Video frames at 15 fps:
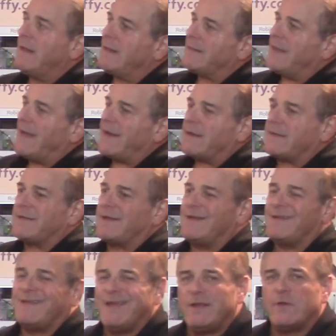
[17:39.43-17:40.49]
let it
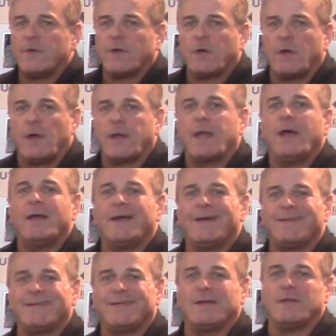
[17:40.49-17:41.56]
continue to cook
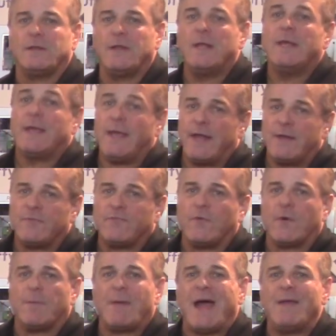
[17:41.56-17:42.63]
until, and
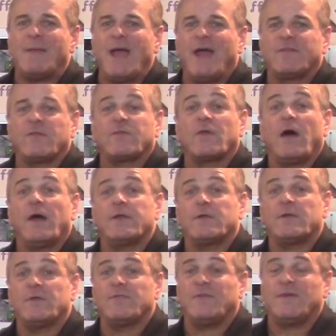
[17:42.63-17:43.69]
for my batch it's
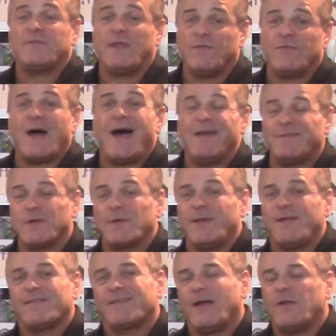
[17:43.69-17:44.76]
155
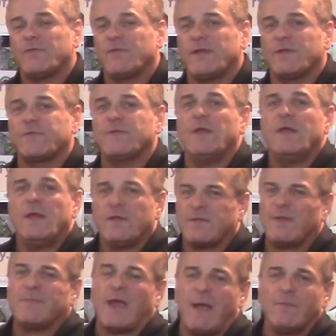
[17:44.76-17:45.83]
degrees Celsius.
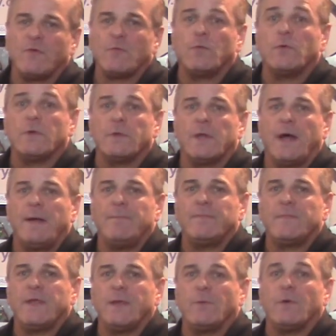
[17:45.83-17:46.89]
Sometimes it will, um,
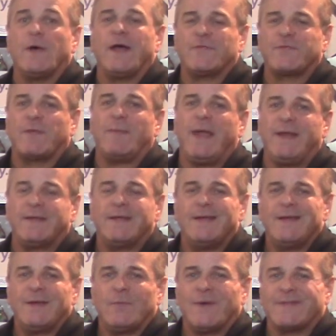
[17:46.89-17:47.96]
it will estimate
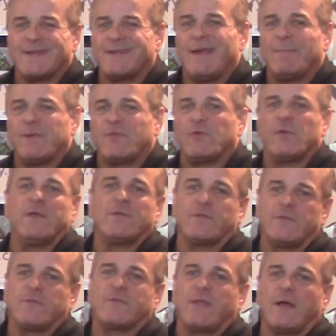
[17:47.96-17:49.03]
what the temperature is
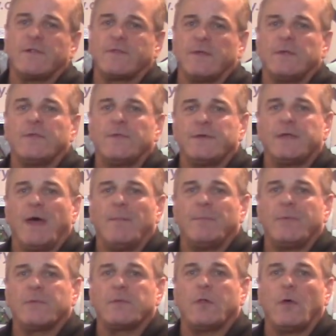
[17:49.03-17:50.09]
and start the, the
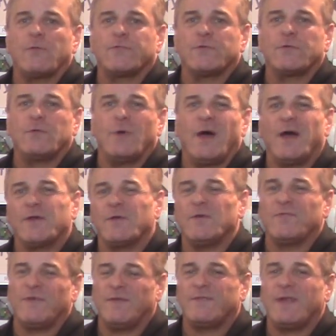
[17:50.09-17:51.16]
dump closer to
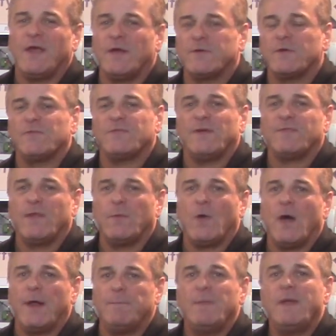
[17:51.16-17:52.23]
150,
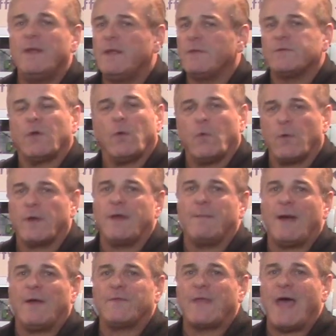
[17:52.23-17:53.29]
151. Don't worry
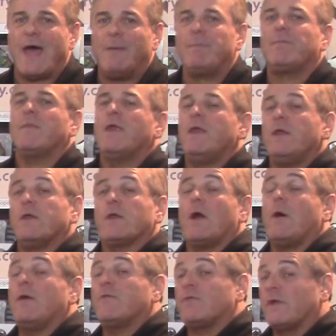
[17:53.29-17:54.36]
about that. You can
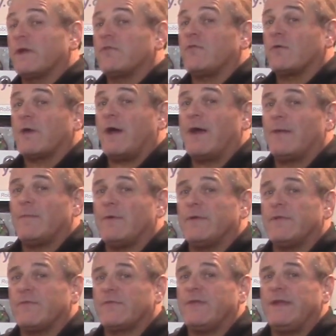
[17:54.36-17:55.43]
always look at your caramel
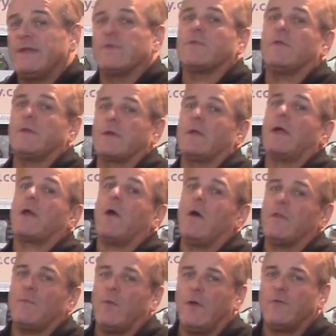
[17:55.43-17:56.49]
and see does it look like
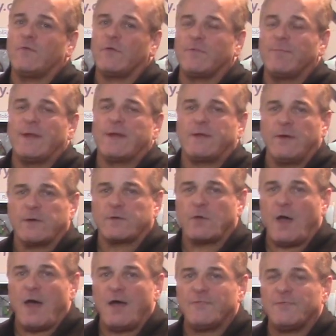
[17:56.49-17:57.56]
all the moisture's been cooked
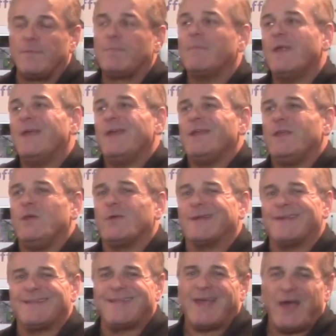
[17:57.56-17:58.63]
off. You
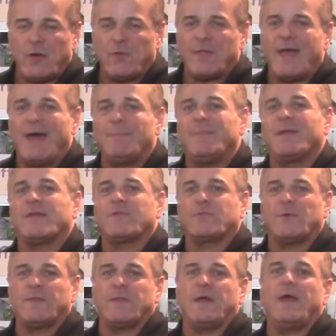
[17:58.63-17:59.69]
can tell that because
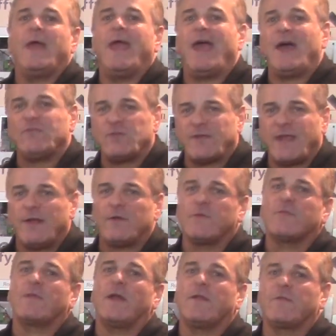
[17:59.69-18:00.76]
when the agitator
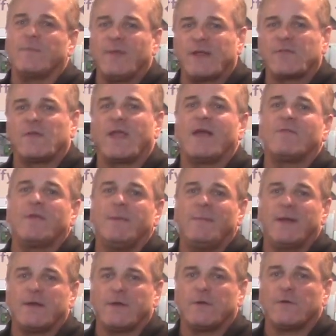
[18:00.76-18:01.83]
starts mixing every
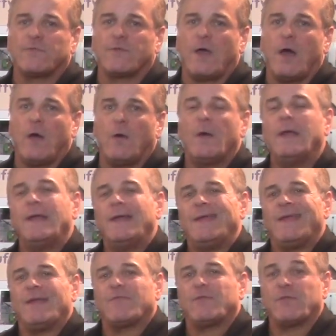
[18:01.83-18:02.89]
minute or so,
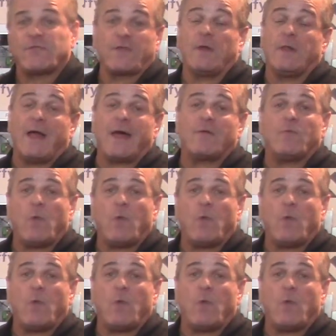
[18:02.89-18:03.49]
if there's still a lot of